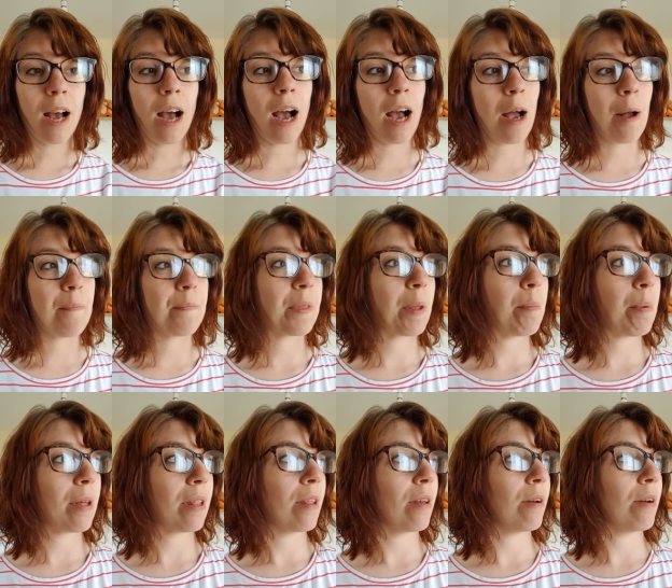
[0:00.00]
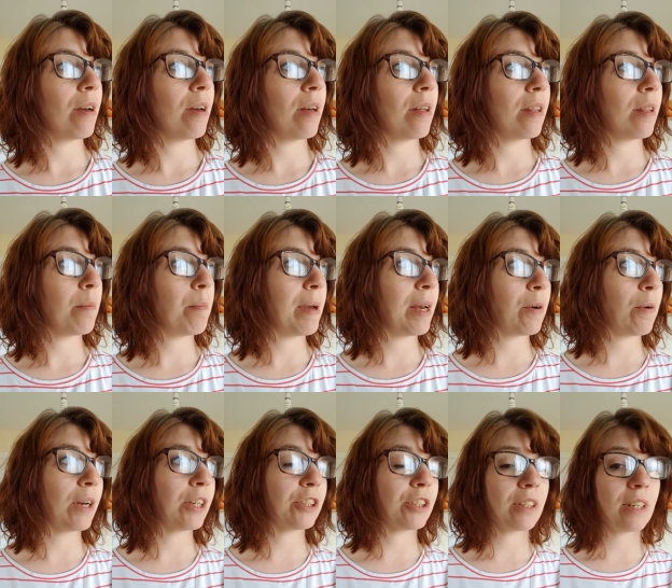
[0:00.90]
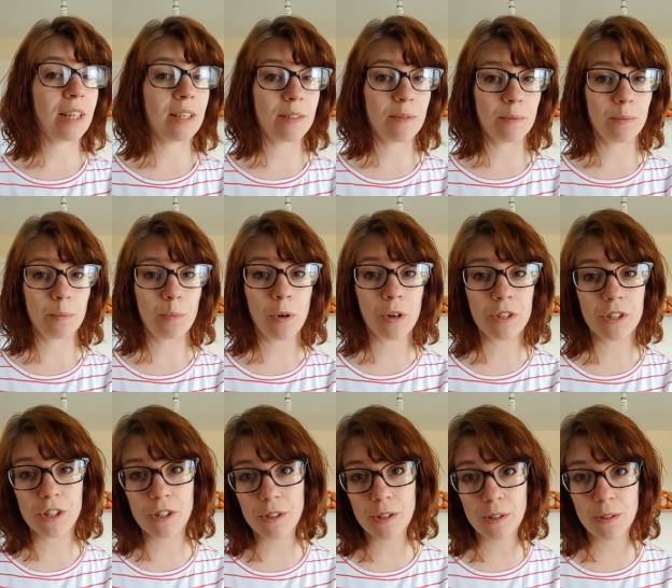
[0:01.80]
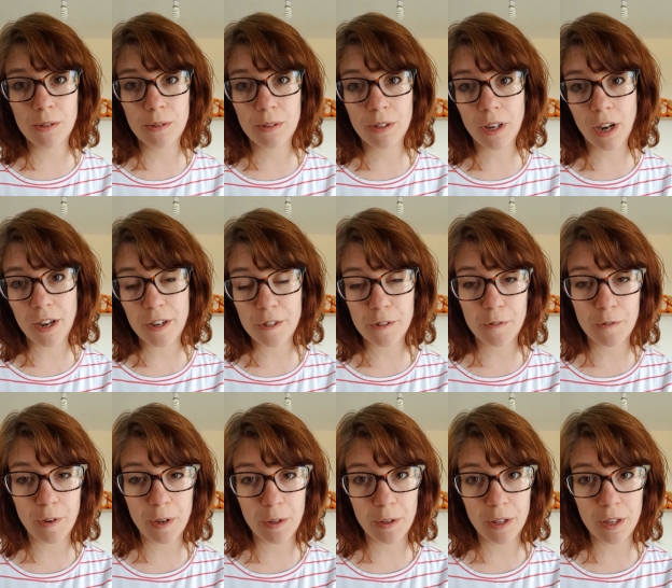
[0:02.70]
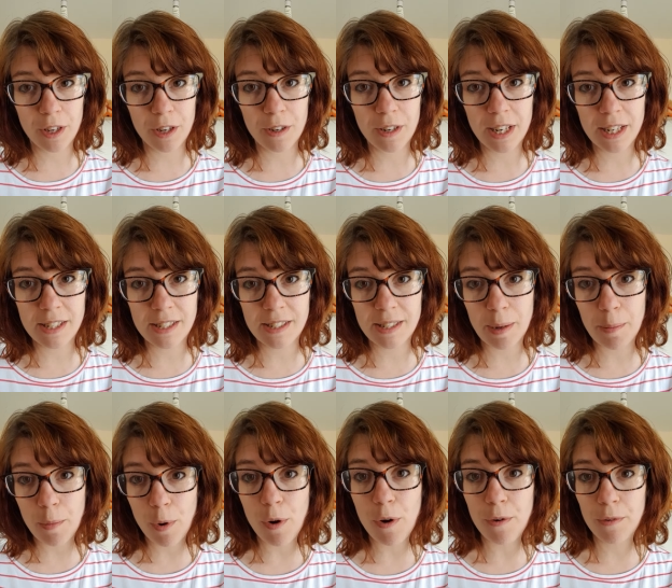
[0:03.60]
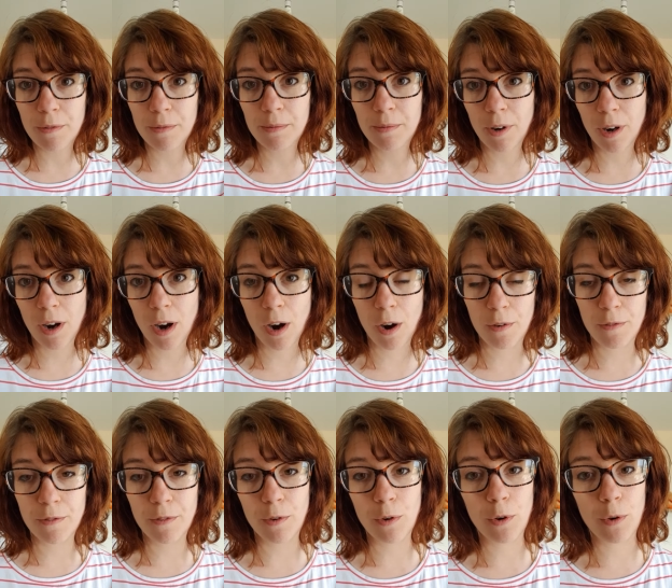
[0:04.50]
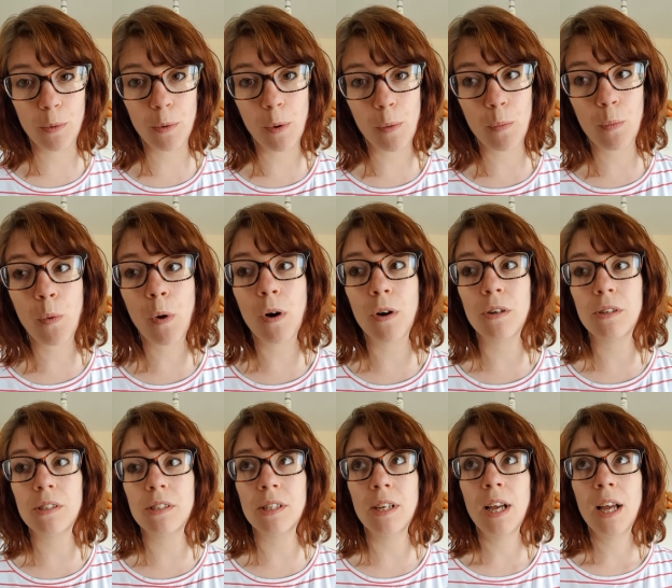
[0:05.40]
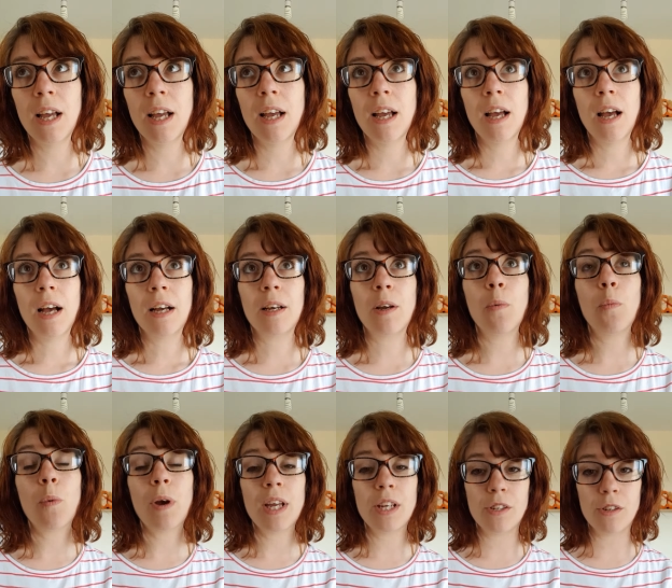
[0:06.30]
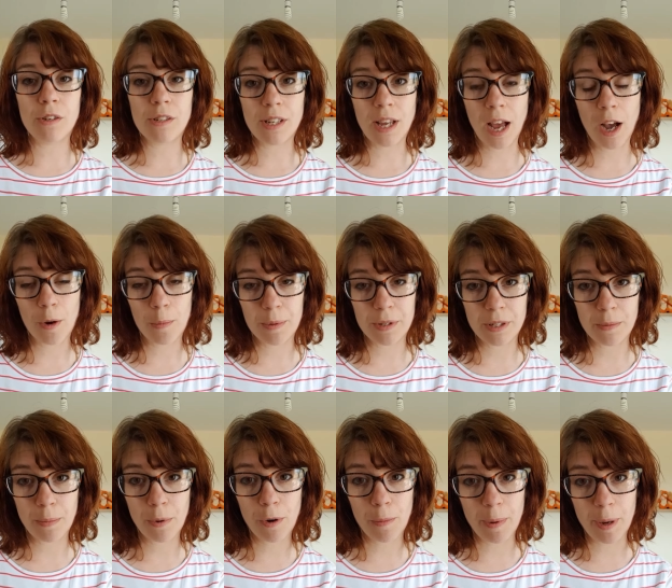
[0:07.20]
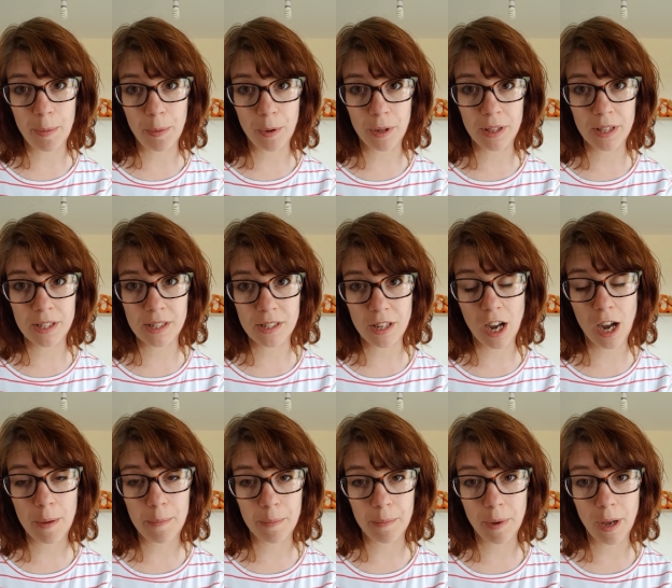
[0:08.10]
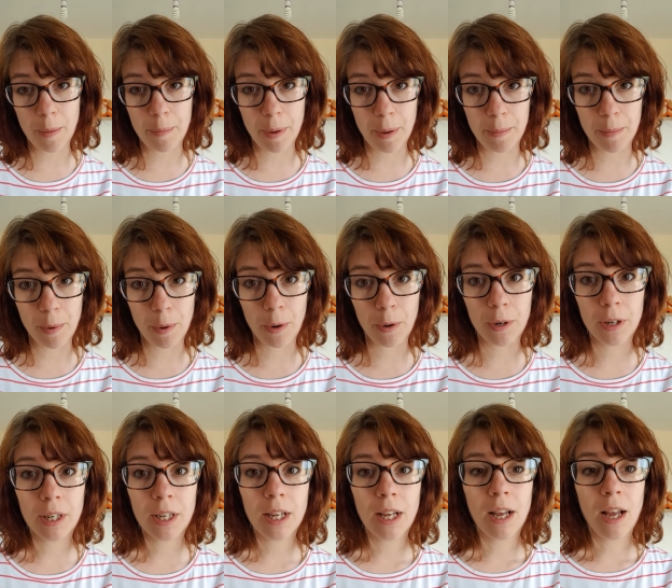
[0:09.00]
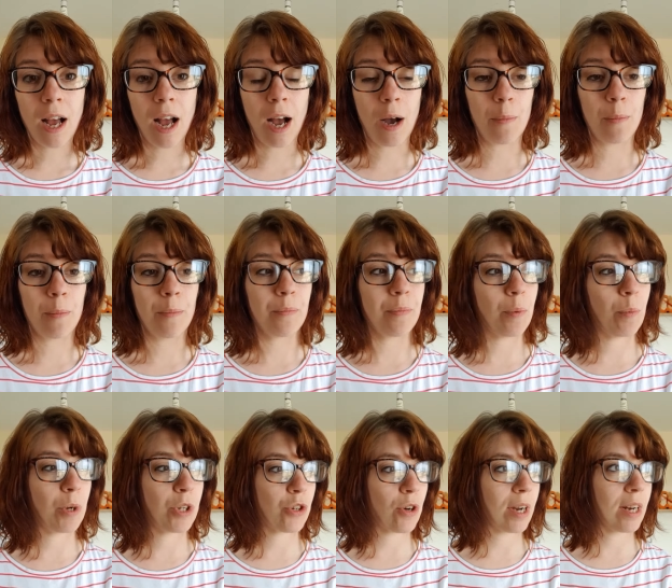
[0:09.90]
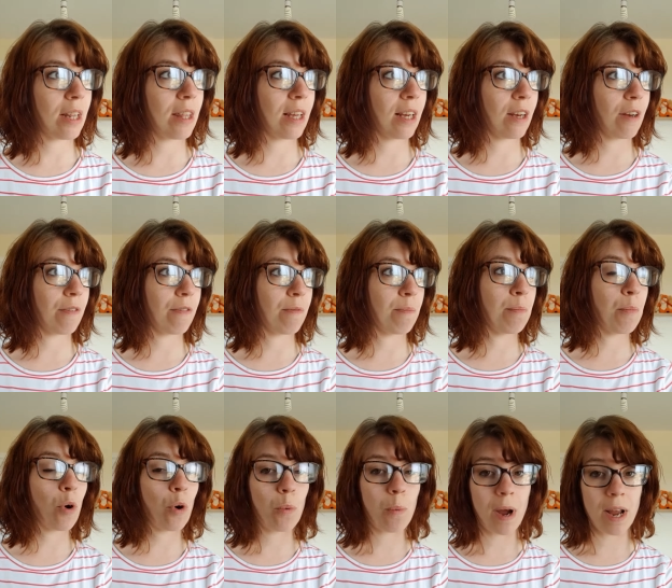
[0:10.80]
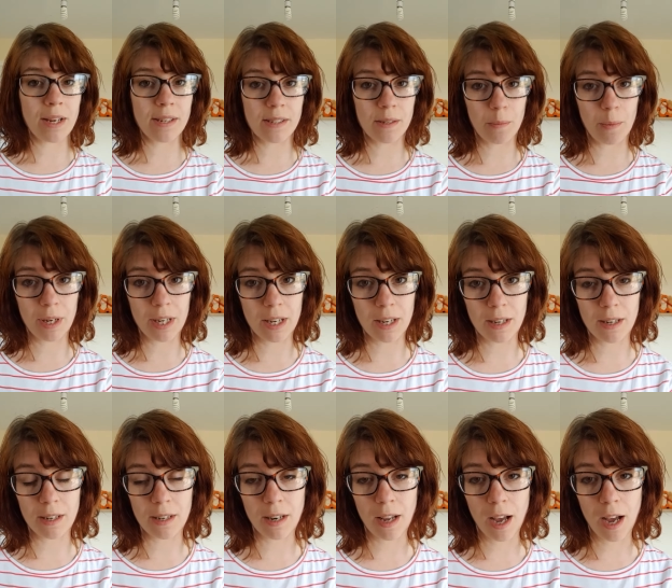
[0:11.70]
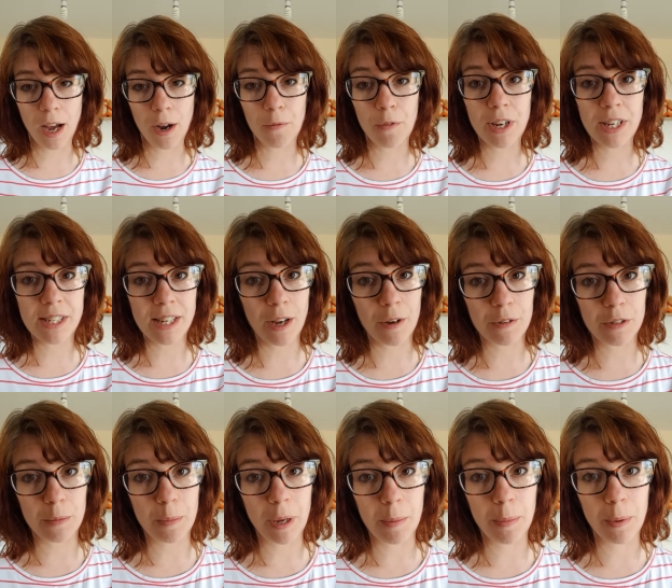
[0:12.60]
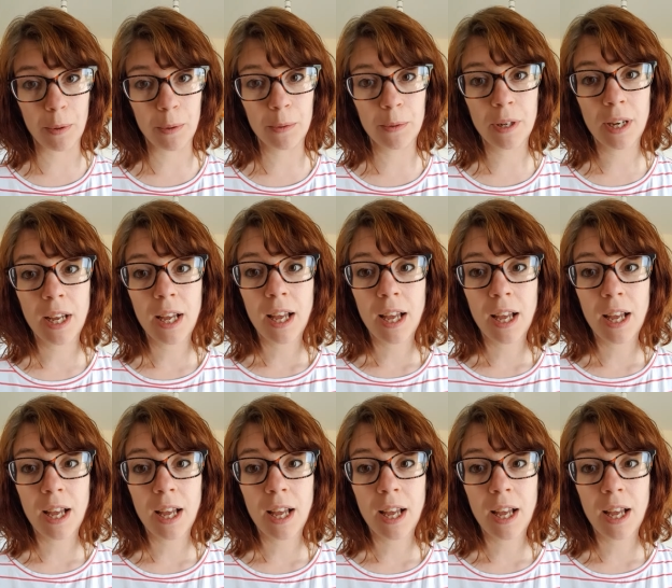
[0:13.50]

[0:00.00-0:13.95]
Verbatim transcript: Um, but the, the big question is, what do you guys feel that you need to see more of, or what can we do to help support people in this time a bit more? Um, we're trying to think of more ways that we can uh, reach out to people